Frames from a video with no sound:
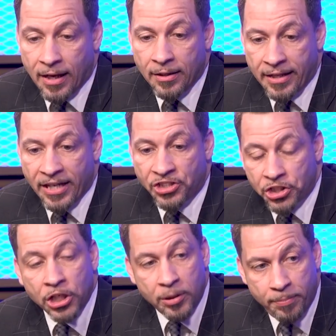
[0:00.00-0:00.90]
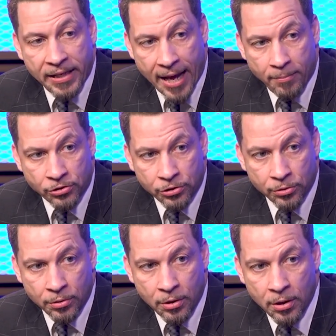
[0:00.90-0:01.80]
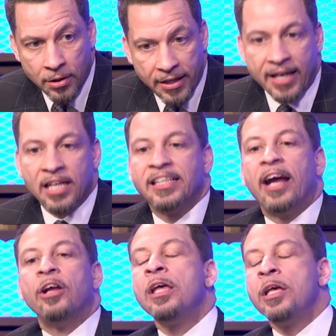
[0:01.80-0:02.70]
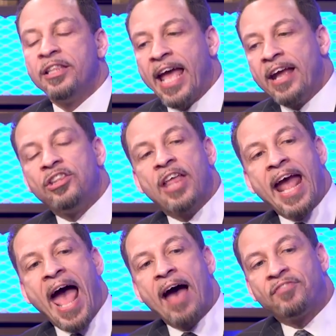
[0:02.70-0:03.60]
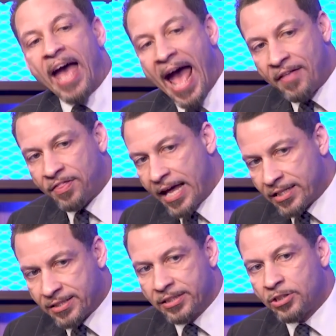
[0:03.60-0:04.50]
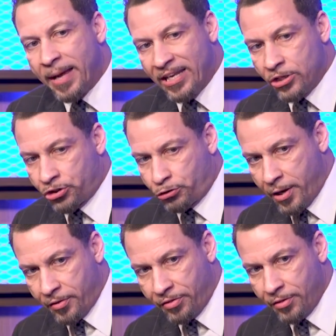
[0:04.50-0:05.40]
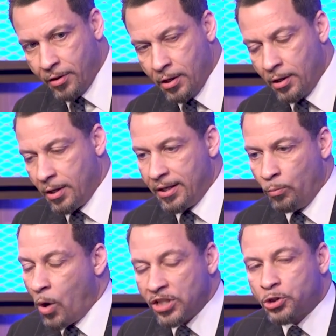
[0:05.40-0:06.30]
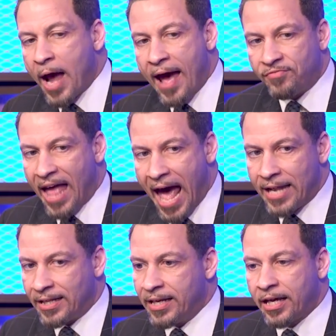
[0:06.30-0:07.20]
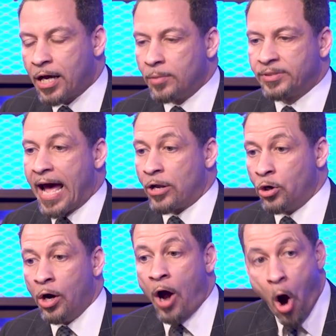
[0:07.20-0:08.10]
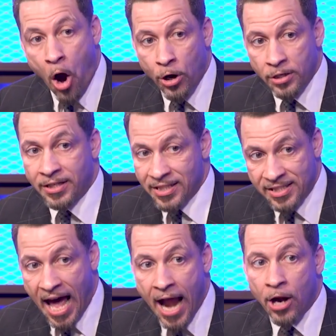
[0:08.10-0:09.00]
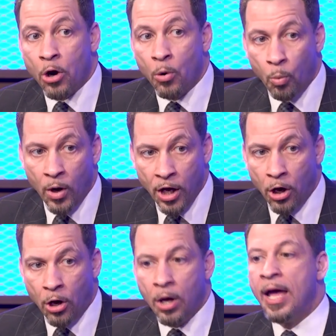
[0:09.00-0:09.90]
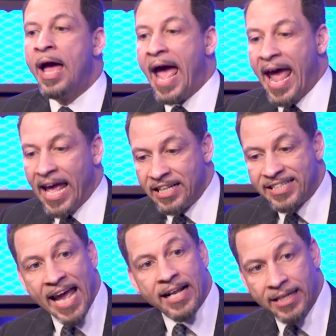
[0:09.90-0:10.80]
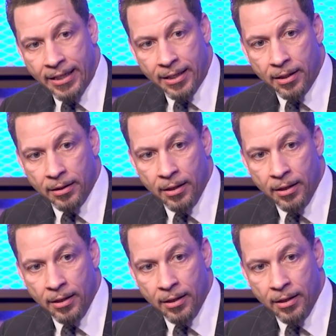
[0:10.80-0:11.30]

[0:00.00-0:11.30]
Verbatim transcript: they, they should be able to because they, Jordan they, they have the athleticism and the strength. Once you have that, then it comes down to heart, desire, Chemistry will, matters. and technique.